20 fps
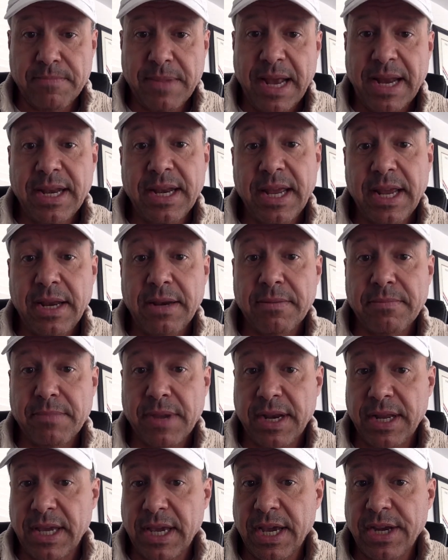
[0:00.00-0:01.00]
mandate
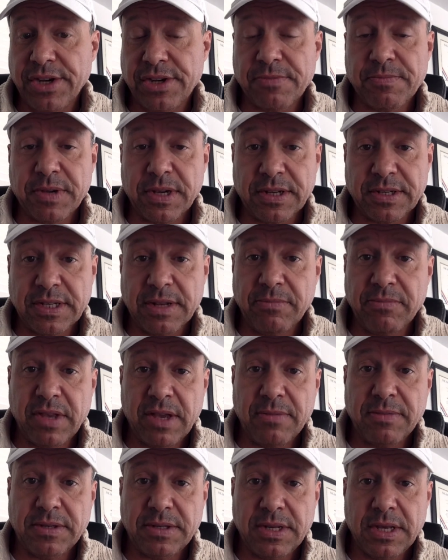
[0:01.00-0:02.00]
medication because
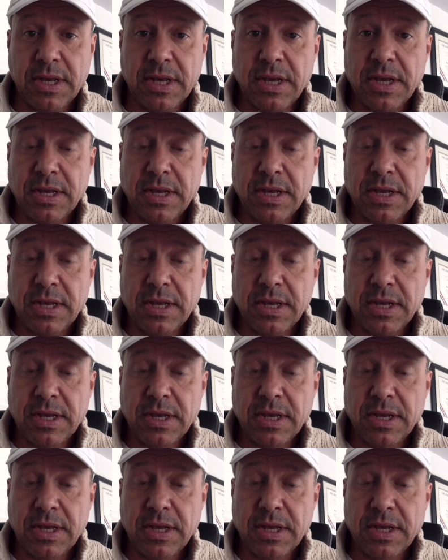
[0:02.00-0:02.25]
sometimes